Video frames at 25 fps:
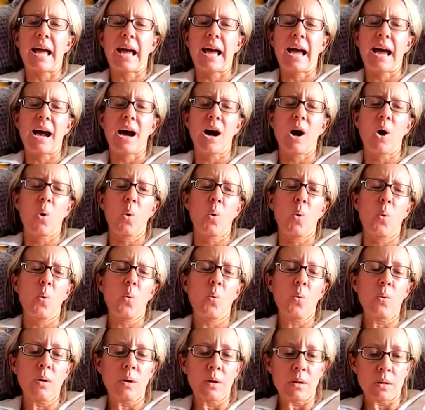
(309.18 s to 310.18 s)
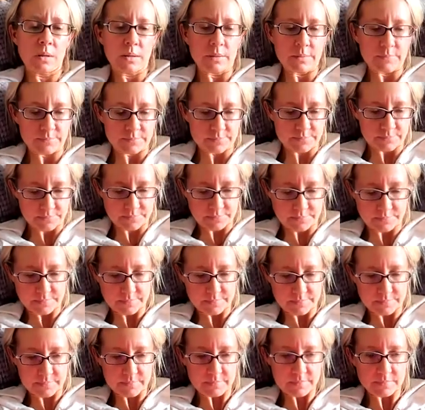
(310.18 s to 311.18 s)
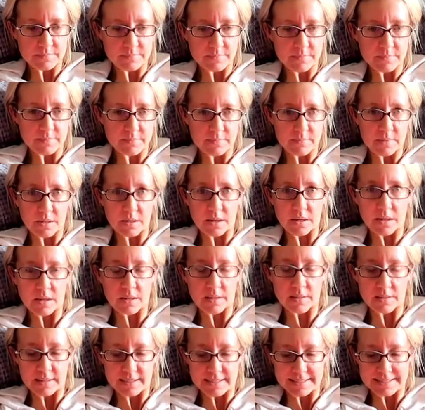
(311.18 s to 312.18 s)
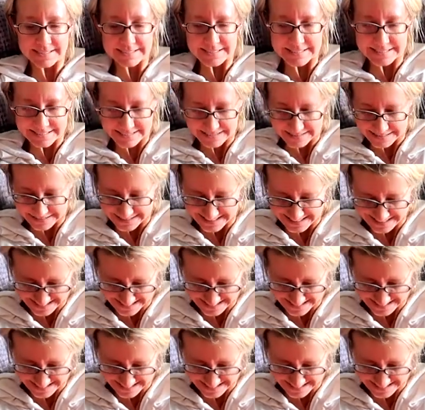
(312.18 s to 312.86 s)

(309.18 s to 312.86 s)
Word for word: Okay, let's go. Let's go ask her. Okay. What can I do to